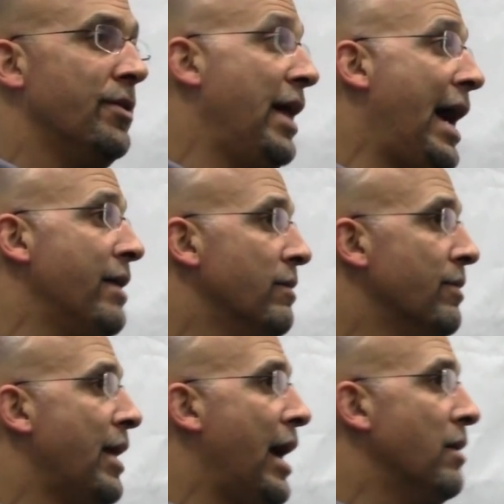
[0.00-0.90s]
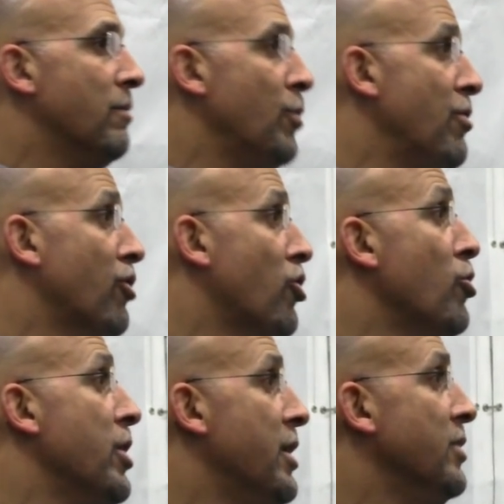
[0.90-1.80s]
that that we
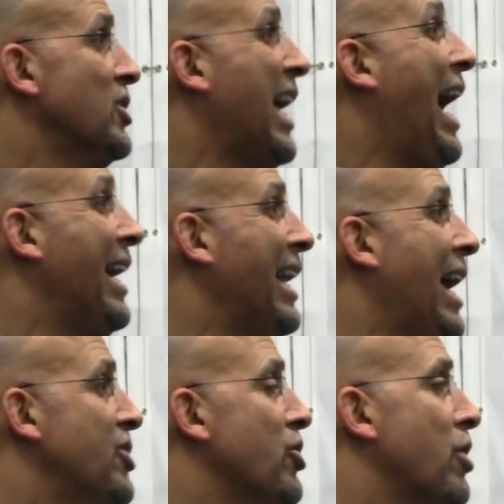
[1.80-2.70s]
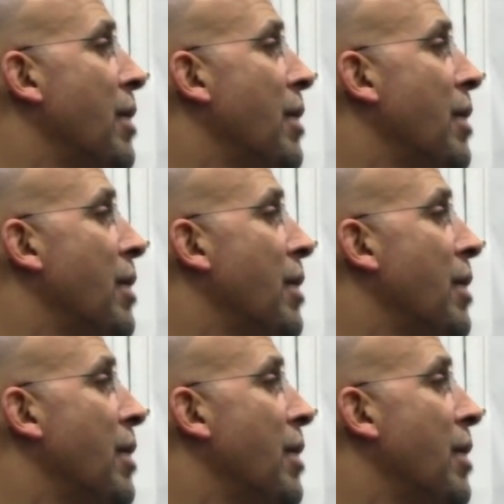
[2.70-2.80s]
recruited and signed last year